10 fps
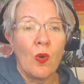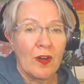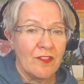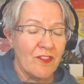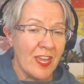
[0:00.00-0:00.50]

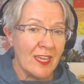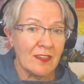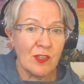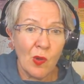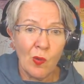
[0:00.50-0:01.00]
or a
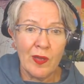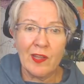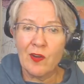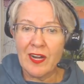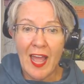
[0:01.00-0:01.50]
fan
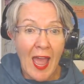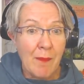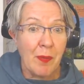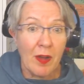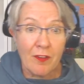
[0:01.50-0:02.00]
going or an
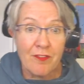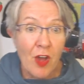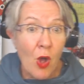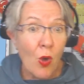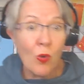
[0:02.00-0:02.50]
app on a
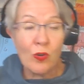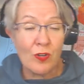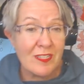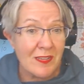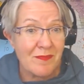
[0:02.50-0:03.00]
phone
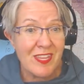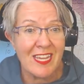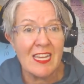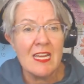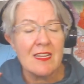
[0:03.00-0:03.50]
or
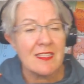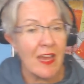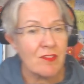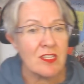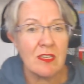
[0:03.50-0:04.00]
something to
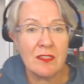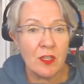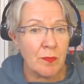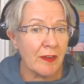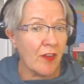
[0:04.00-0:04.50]
have just a
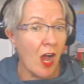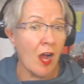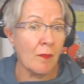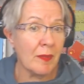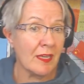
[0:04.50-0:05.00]
little bit of
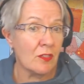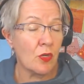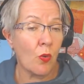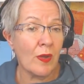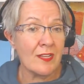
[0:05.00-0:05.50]
ambient
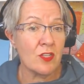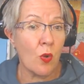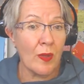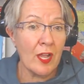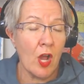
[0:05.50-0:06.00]
noise
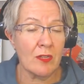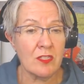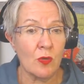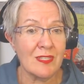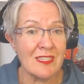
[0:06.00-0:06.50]
going
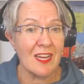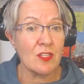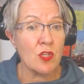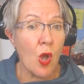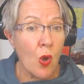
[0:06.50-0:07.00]
on so
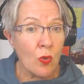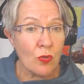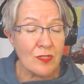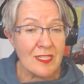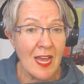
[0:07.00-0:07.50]
not
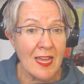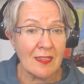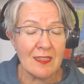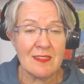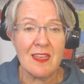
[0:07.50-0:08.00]
total
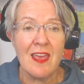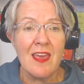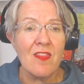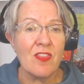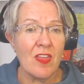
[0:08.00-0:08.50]
silence,
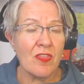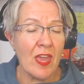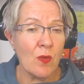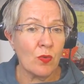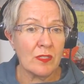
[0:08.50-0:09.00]
then
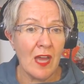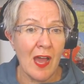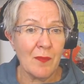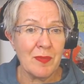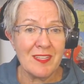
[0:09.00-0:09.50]
they will
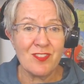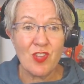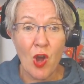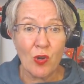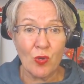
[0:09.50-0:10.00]
not be
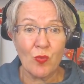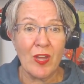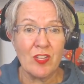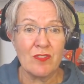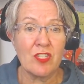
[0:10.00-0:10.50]
startled
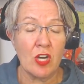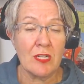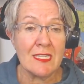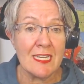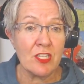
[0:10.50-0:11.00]
when you
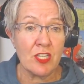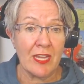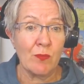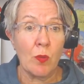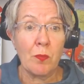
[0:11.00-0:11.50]
start
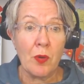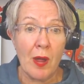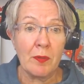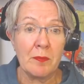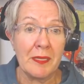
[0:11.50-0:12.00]
teaching and will
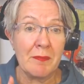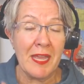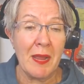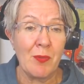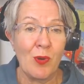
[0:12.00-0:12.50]
probably
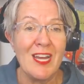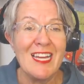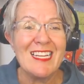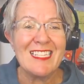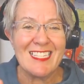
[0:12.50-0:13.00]
be able
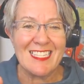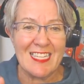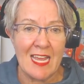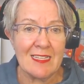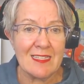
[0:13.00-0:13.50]
to
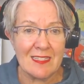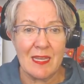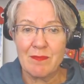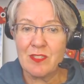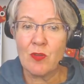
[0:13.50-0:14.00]
stay
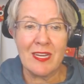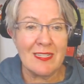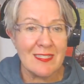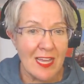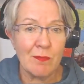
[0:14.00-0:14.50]
asleep. So get
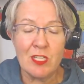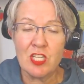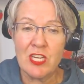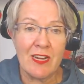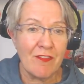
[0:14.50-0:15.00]
a sound
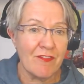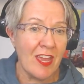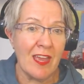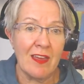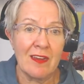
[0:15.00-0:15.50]
machine, a
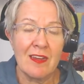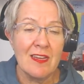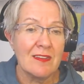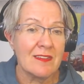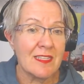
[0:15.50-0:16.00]
fan,
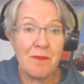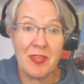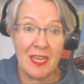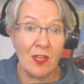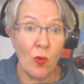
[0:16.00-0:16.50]

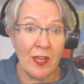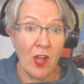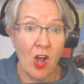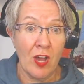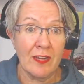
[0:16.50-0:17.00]
something
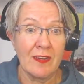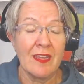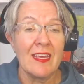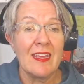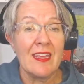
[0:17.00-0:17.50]
going on
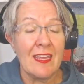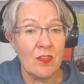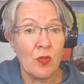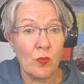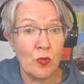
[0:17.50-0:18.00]

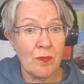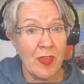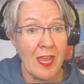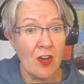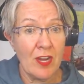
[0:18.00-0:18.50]
in the room
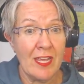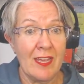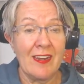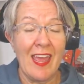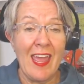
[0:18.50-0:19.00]
they're
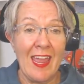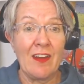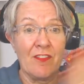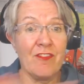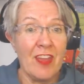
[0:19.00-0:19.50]
in,
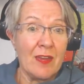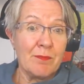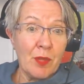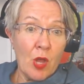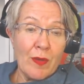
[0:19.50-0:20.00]
and a
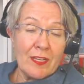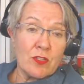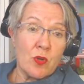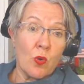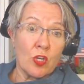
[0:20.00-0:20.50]
fan blowing
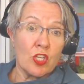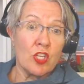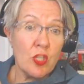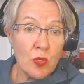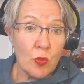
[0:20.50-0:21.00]
toward
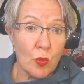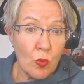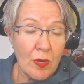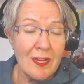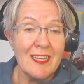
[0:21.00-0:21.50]

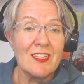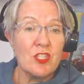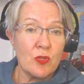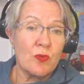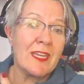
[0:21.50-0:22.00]
you
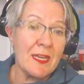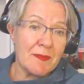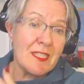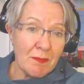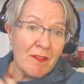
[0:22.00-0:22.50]
to
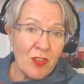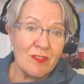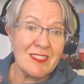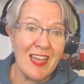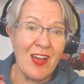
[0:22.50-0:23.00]
keep some of
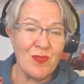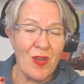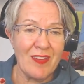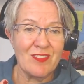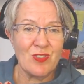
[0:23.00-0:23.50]
those sound
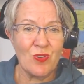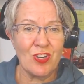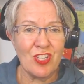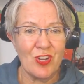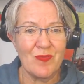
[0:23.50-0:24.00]
waves
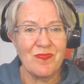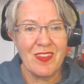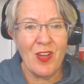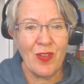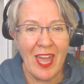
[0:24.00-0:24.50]
toward you.
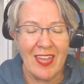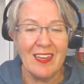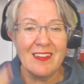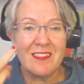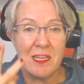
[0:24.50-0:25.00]
Okay,
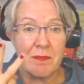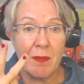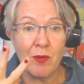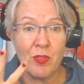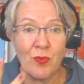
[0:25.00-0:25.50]
tip
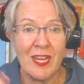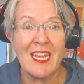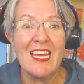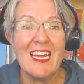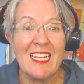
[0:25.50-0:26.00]
number
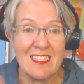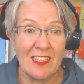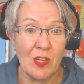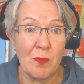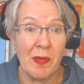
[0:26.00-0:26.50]
3 is
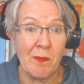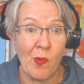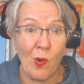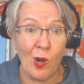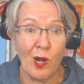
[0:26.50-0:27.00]
a little bit
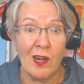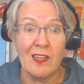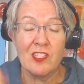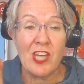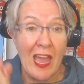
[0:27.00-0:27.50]
more
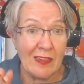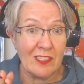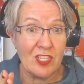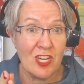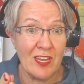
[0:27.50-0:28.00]

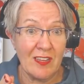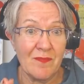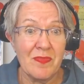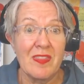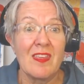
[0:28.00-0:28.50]
challenging